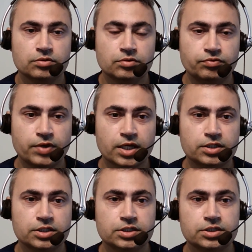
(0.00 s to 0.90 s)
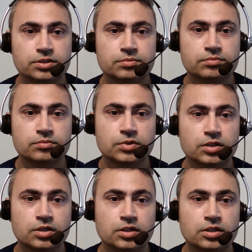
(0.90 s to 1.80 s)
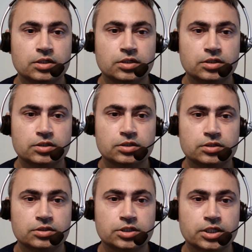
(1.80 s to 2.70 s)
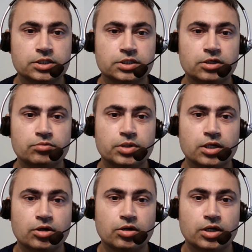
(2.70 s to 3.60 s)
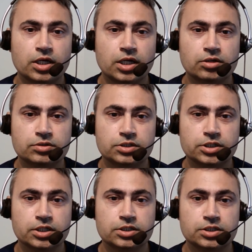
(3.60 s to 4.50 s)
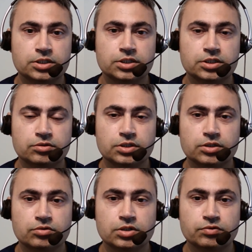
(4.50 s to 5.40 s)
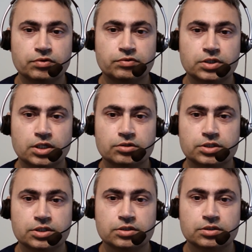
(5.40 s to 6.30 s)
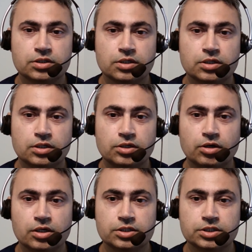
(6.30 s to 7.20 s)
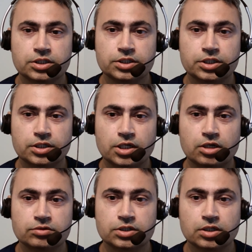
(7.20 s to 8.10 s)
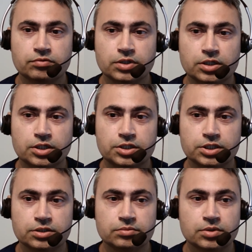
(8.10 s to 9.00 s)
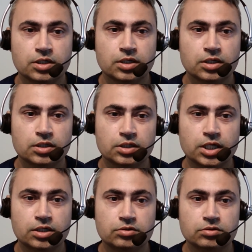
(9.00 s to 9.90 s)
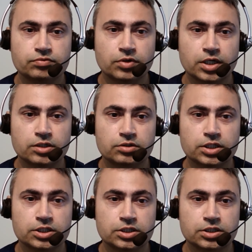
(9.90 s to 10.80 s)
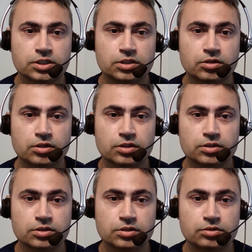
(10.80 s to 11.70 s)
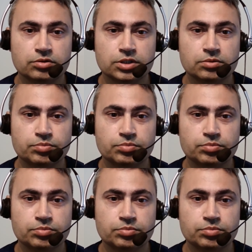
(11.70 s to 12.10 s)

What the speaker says: Fact is, Chinese government law allows Chinese citizens to take only $50,000 in a year outside of their country, that too for educational or tourism